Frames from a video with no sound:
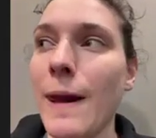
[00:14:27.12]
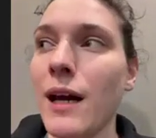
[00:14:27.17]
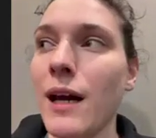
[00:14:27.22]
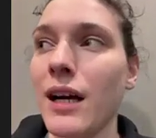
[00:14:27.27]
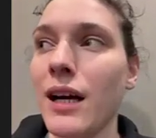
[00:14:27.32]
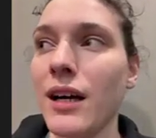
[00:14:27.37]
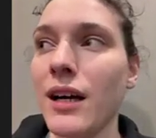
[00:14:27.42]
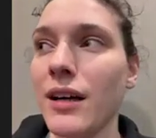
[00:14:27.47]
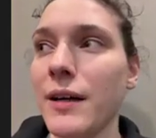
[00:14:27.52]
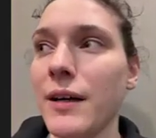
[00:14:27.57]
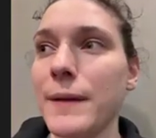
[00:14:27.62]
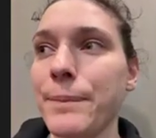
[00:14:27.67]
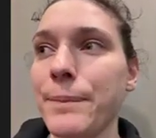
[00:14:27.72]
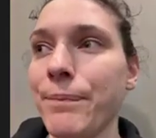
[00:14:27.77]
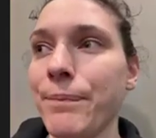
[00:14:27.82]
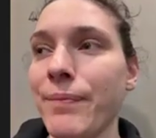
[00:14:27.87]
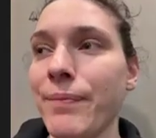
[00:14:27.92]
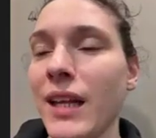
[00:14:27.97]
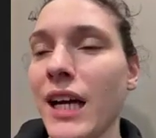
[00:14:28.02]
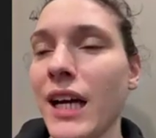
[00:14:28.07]

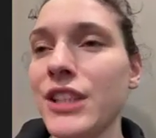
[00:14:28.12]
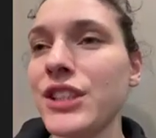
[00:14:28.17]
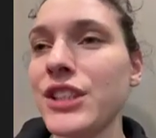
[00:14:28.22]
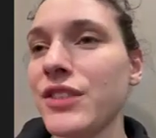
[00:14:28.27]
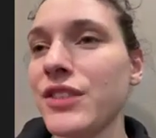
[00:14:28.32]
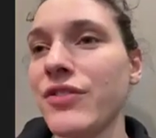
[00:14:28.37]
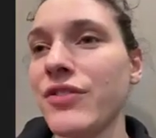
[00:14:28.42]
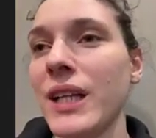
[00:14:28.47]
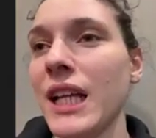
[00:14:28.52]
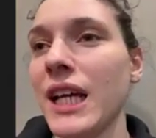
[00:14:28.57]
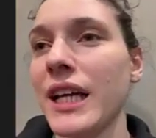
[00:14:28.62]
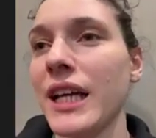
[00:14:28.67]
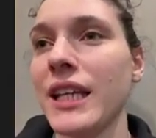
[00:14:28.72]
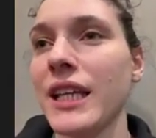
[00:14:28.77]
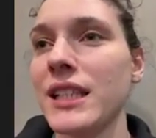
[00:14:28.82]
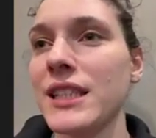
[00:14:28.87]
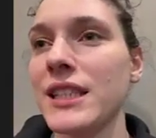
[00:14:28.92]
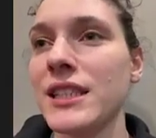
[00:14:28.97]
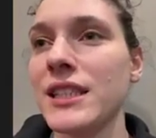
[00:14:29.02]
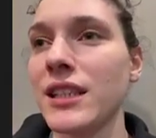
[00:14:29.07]
I just feel like
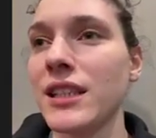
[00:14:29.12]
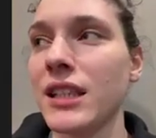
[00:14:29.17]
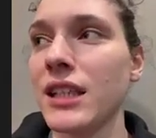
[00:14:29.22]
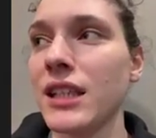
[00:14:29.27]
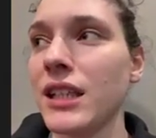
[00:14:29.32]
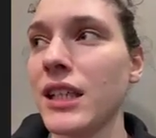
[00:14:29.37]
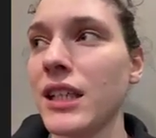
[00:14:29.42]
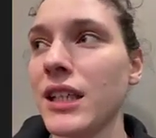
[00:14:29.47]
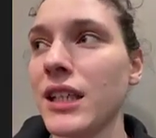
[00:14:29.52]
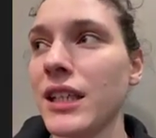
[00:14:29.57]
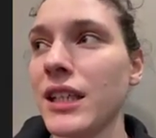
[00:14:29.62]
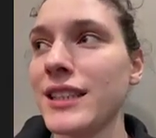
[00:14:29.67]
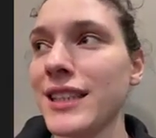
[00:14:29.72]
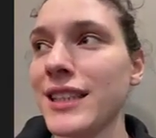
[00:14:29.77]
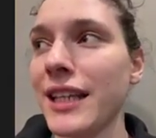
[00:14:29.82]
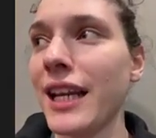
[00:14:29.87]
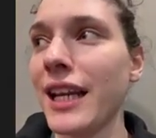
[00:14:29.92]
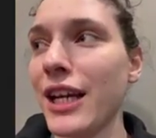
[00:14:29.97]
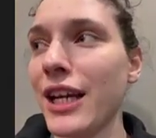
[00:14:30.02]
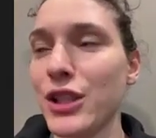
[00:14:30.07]
it's
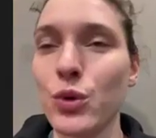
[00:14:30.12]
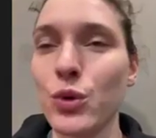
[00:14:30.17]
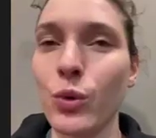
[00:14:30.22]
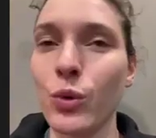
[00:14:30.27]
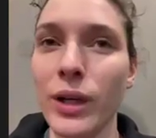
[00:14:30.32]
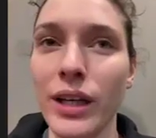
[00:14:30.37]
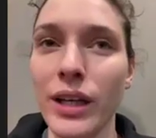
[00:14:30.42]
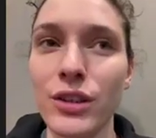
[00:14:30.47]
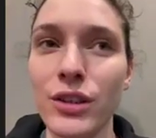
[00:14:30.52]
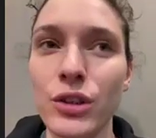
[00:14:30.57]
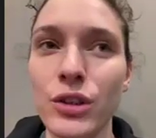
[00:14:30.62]
a nice way